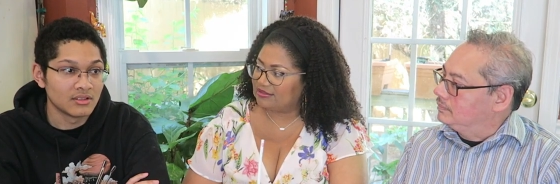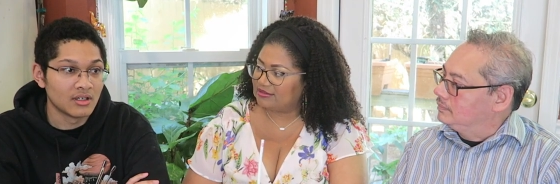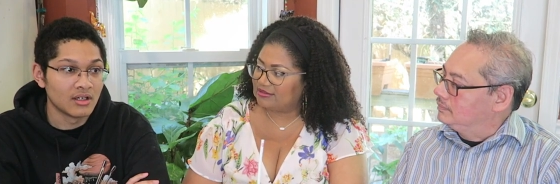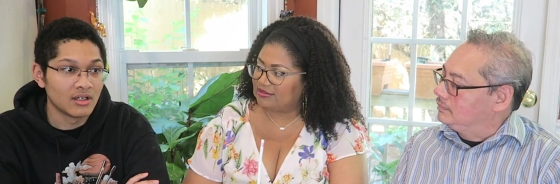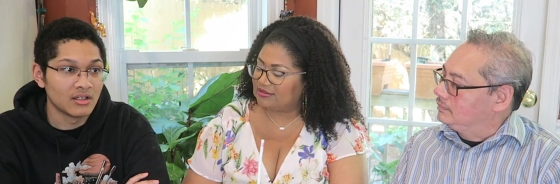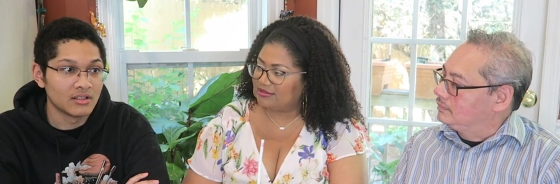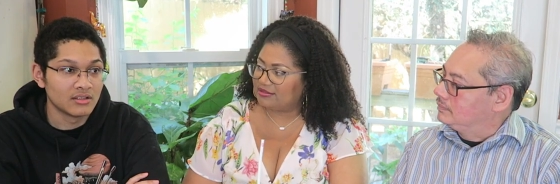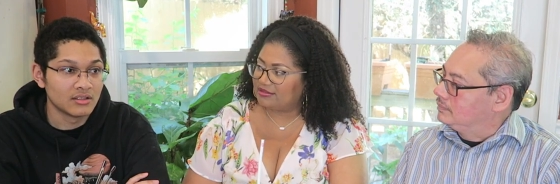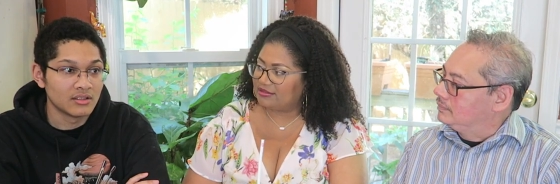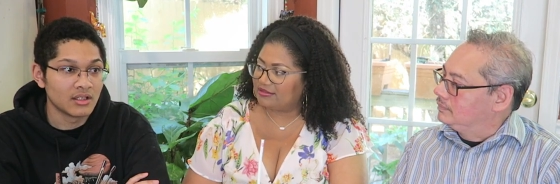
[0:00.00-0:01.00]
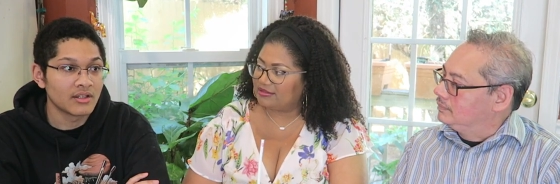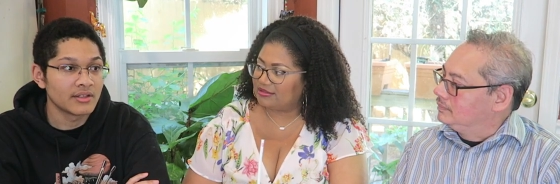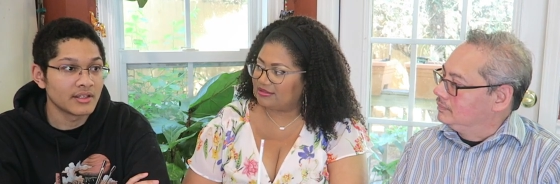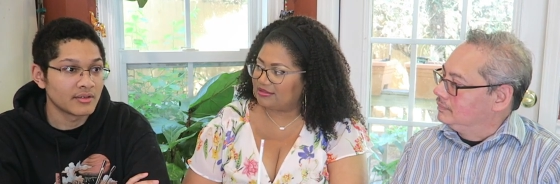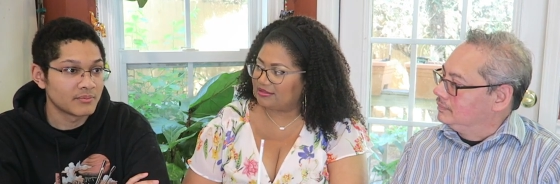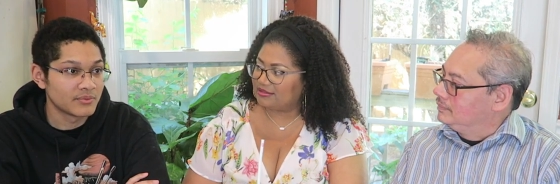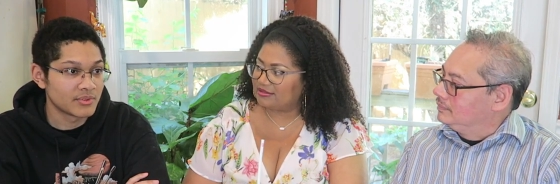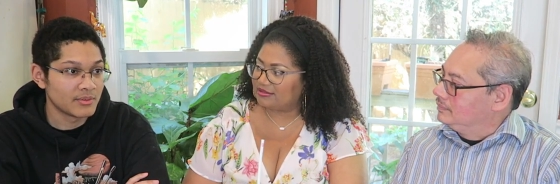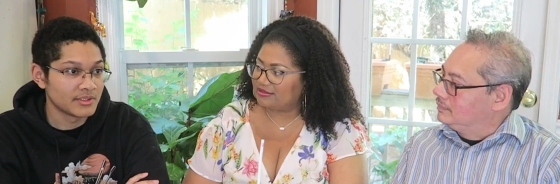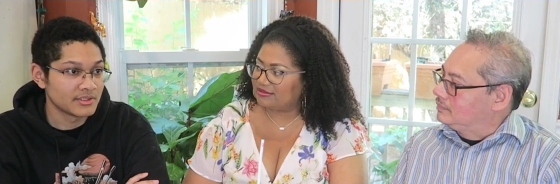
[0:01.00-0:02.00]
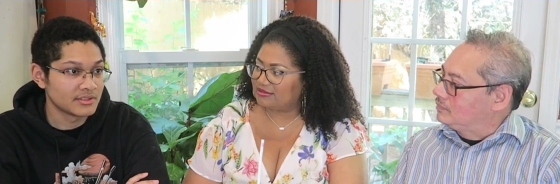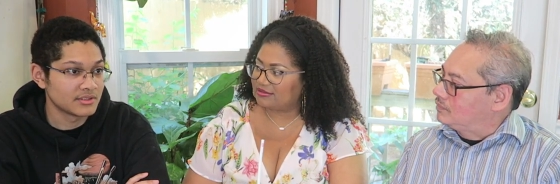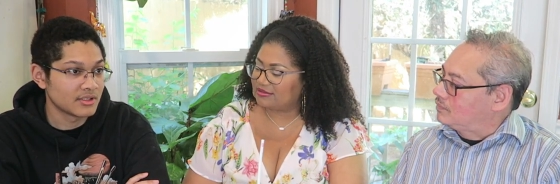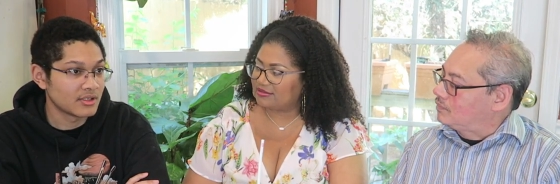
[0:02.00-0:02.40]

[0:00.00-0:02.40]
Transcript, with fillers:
Speaker 1: Uh, nothing. Probably just